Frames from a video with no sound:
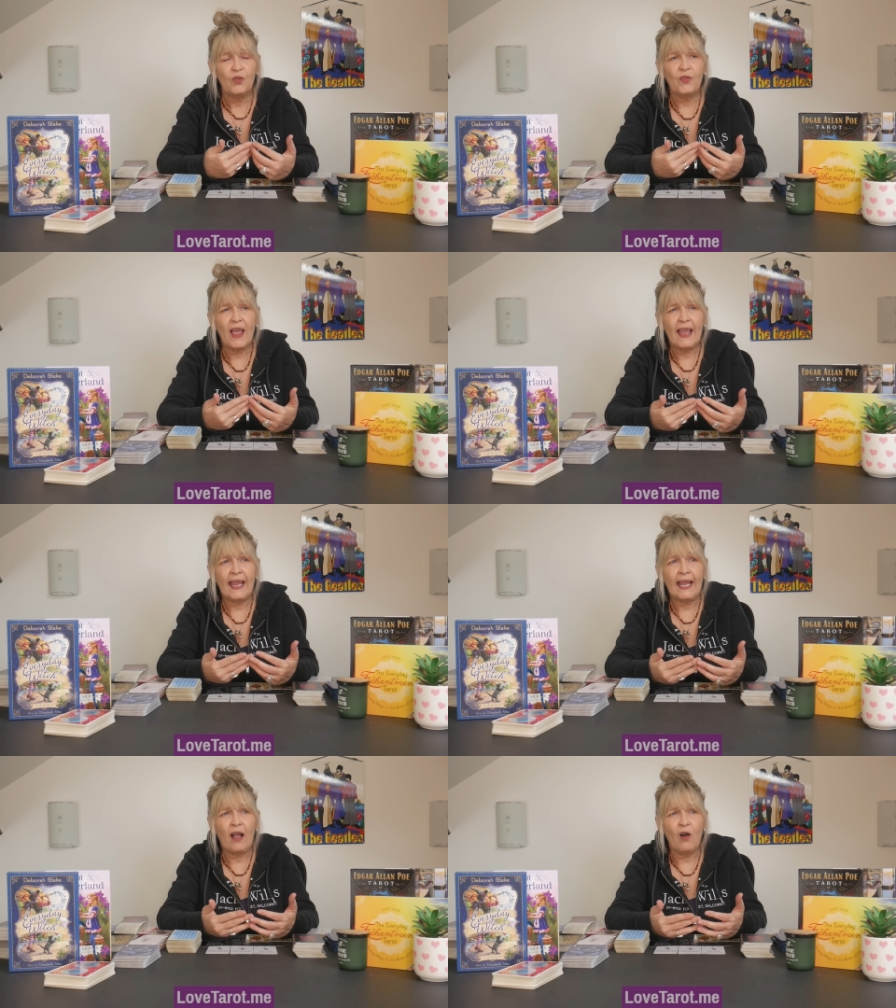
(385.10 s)

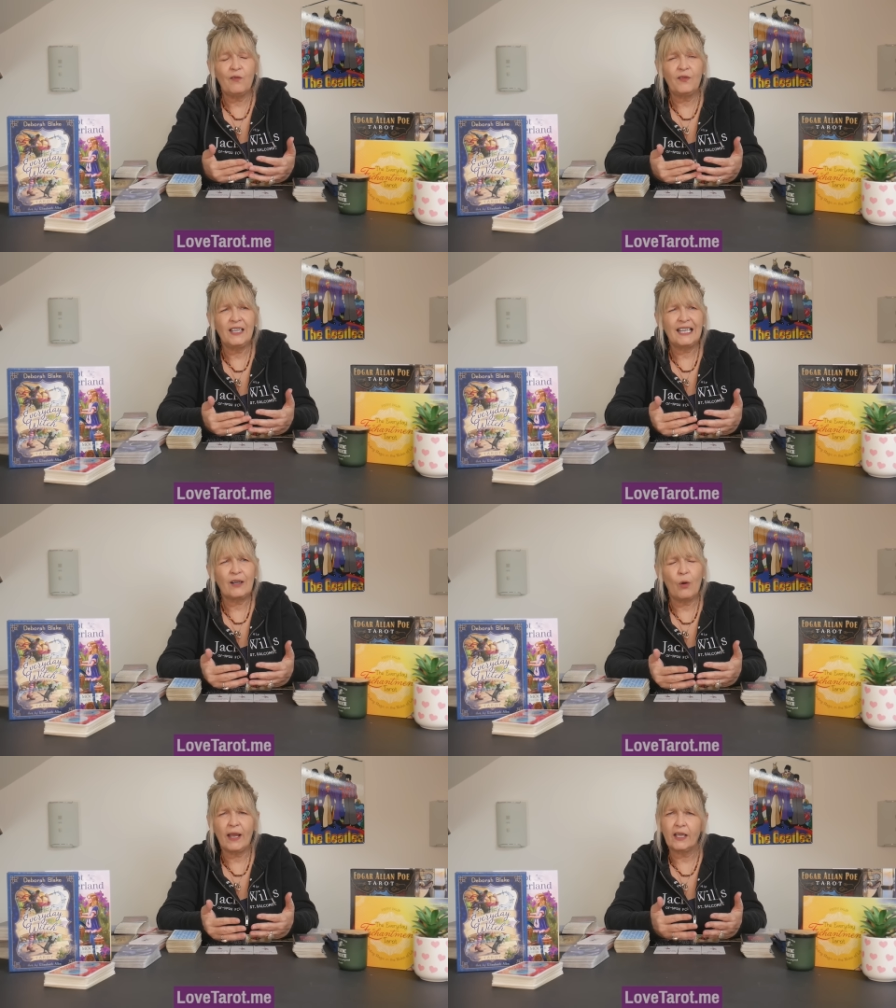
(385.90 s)
They are feeling
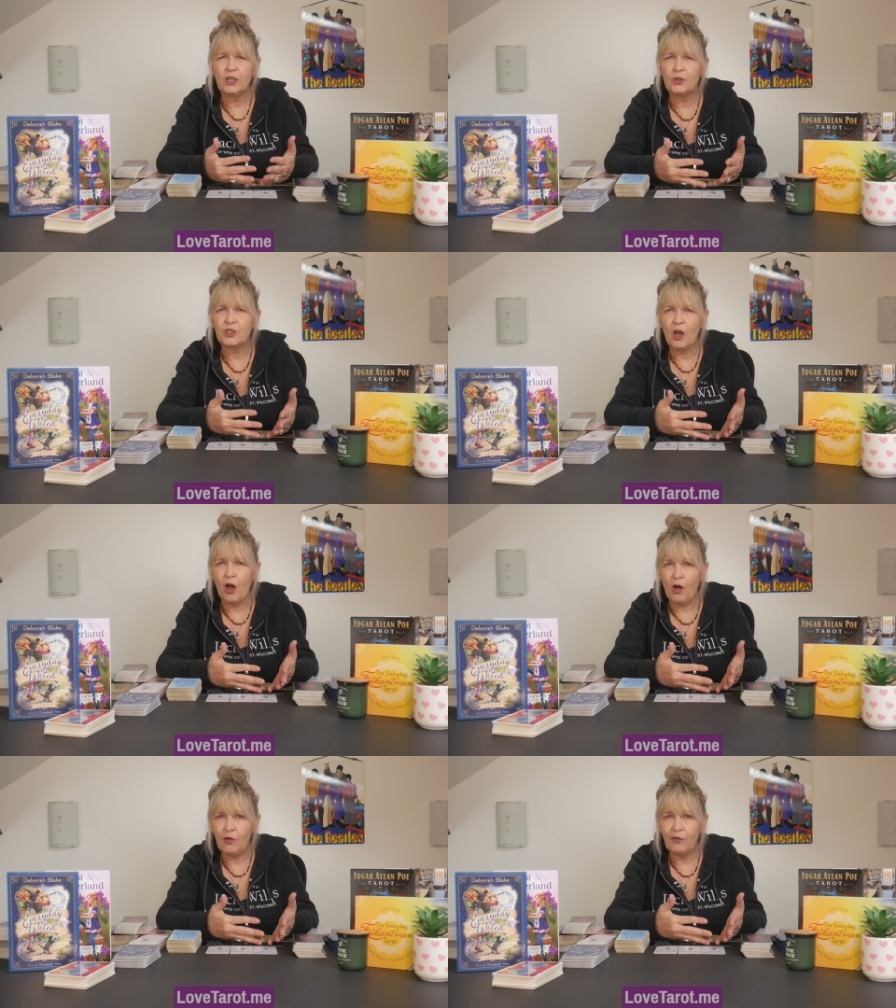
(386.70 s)
quite cut
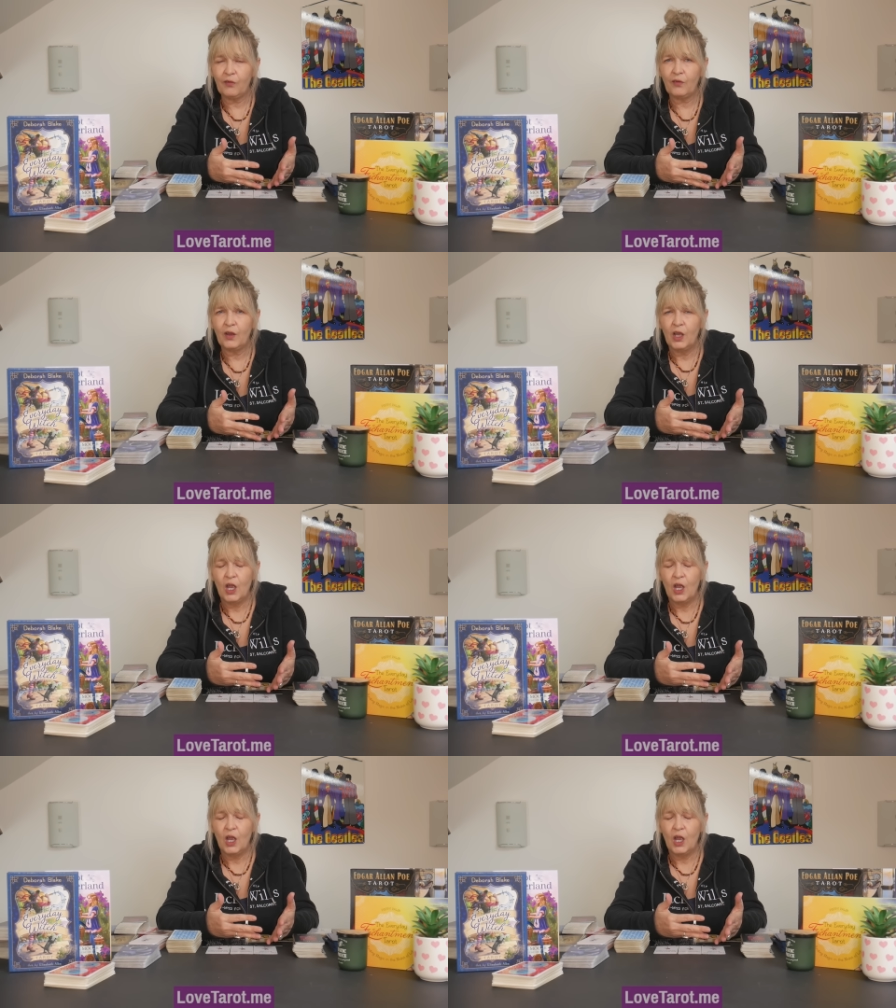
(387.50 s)
off.